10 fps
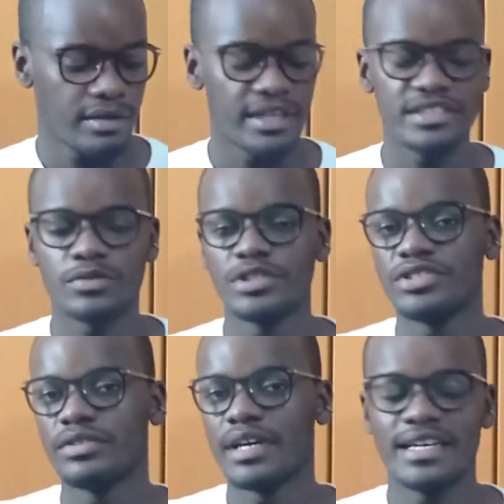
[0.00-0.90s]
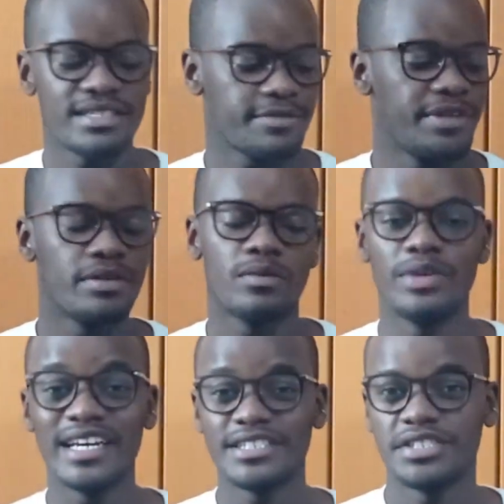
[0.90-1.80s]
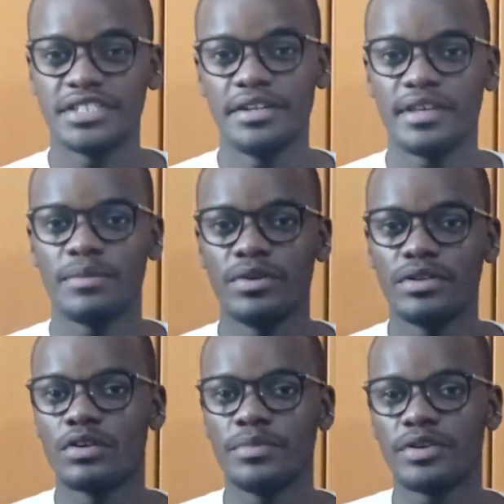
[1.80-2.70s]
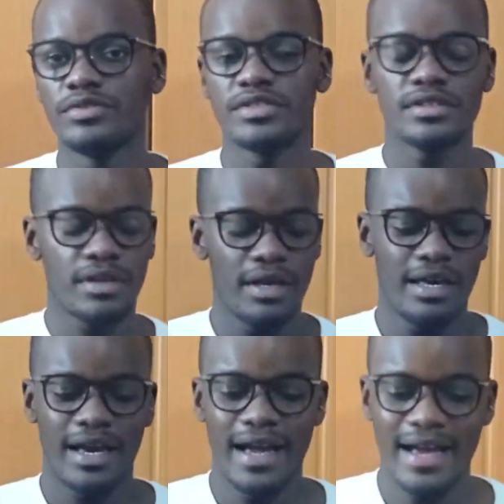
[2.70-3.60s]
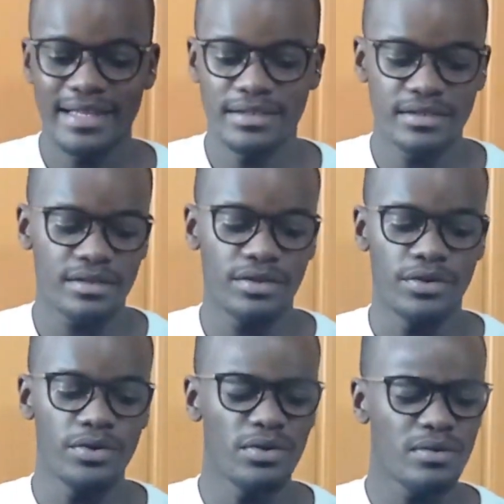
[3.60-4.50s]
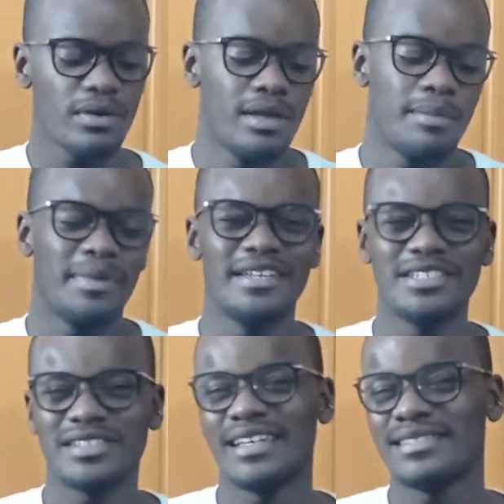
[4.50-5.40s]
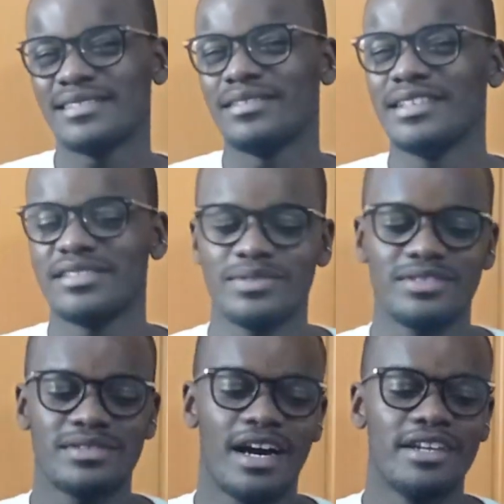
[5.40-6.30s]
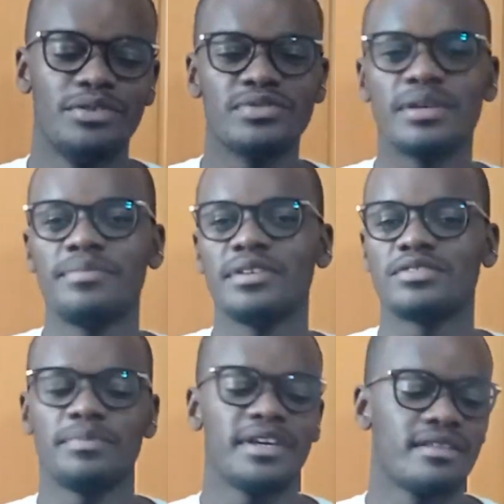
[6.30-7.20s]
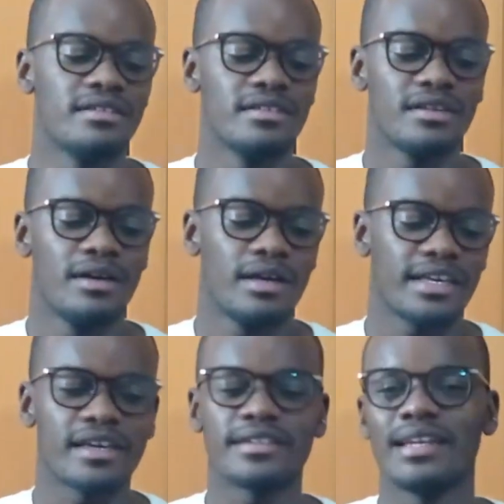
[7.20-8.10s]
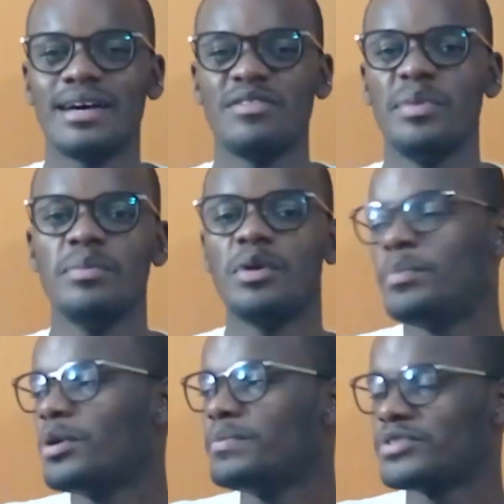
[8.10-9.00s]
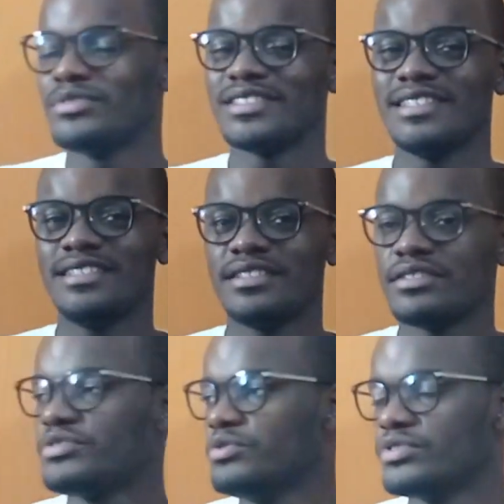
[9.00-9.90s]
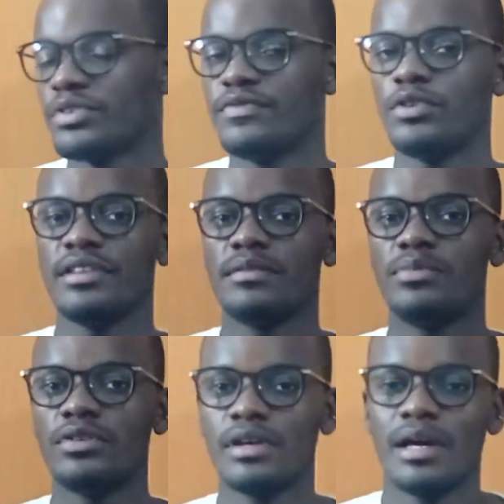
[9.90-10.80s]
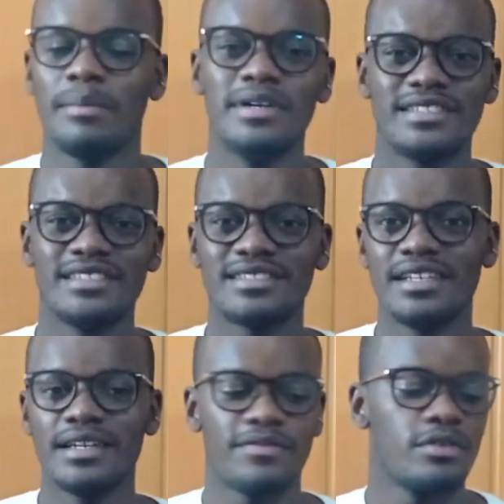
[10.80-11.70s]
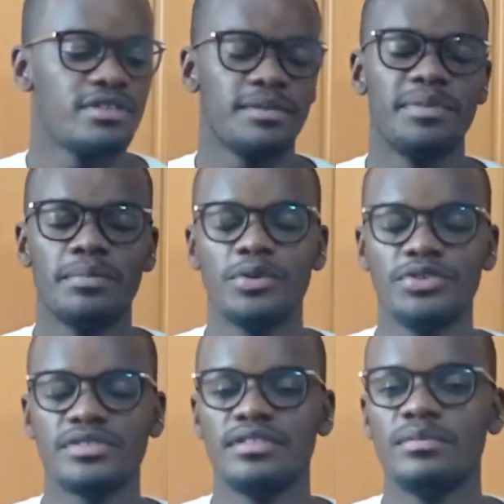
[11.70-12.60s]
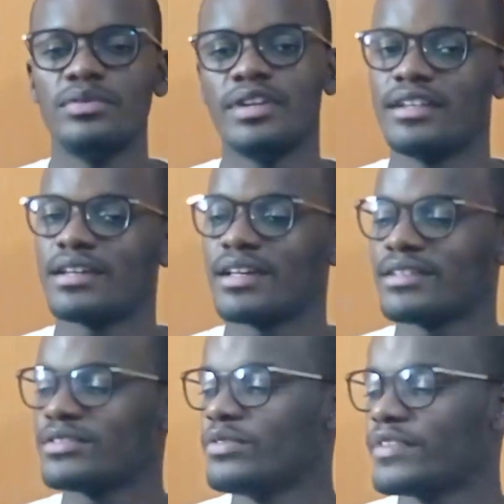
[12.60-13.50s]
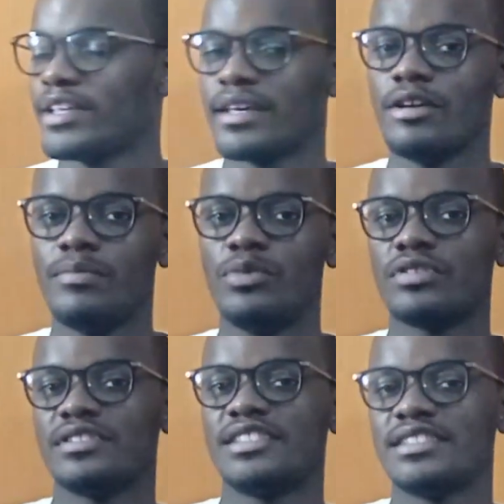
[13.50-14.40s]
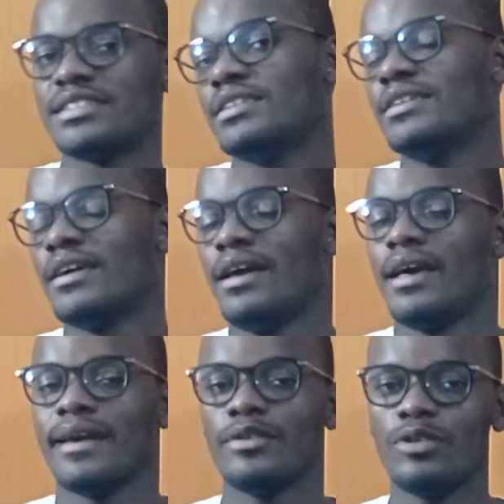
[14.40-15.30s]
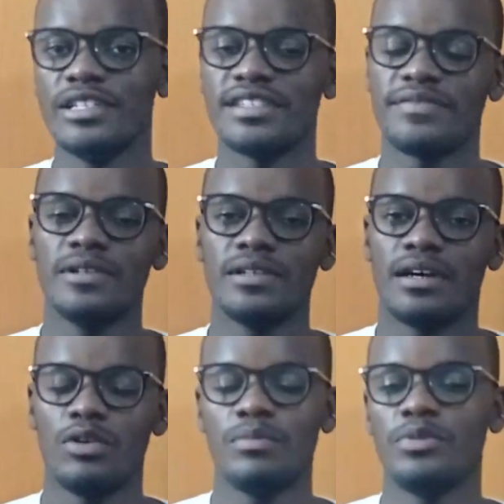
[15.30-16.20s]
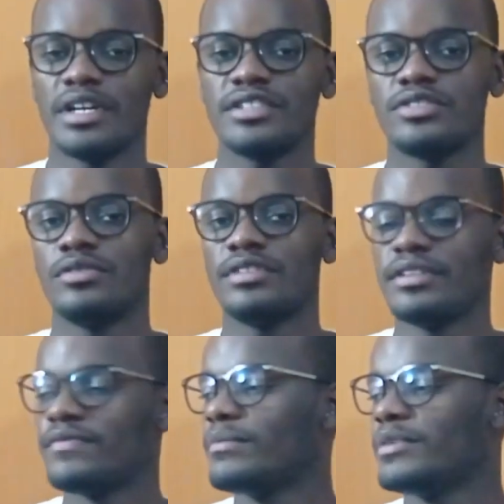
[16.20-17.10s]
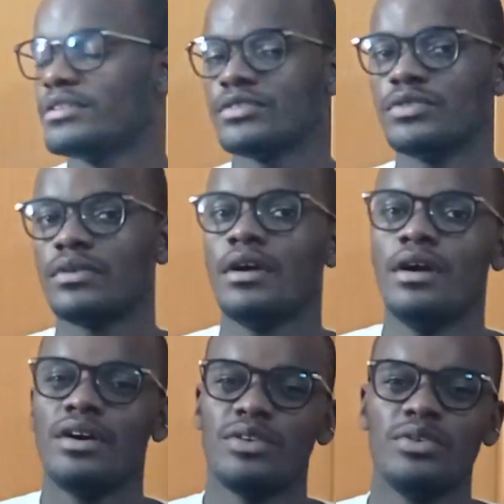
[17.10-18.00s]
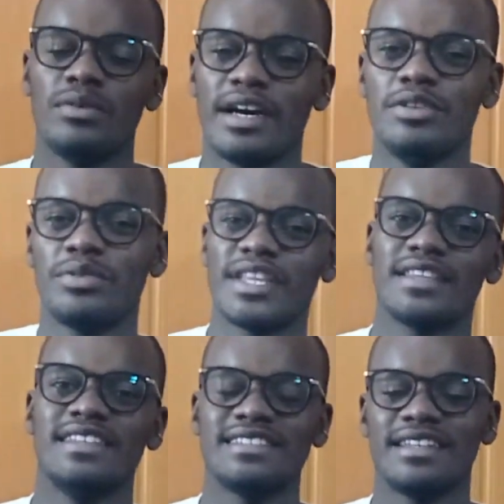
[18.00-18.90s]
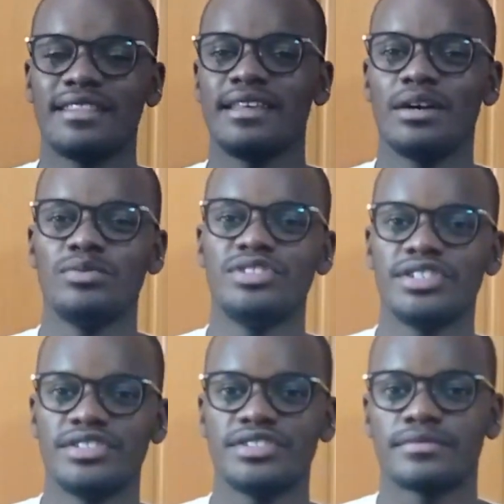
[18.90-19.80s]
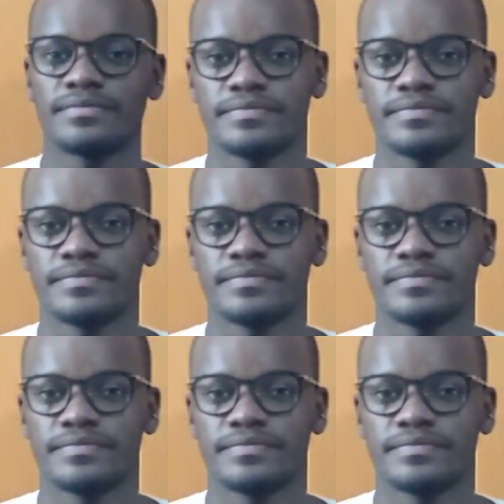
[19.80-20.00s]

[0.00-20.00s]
Next question asked me, would I change anything about the Comet Cruiser? And no, my initial answer to this was I'd do something to make the kicktail have a bit more pop so it was easier to sort of ollie the board but since then I've gotten a bit more used to the board and can sort of kick it up more consistently and ollies feel a lot more natural on it for me so no I don't think there's anything I would change.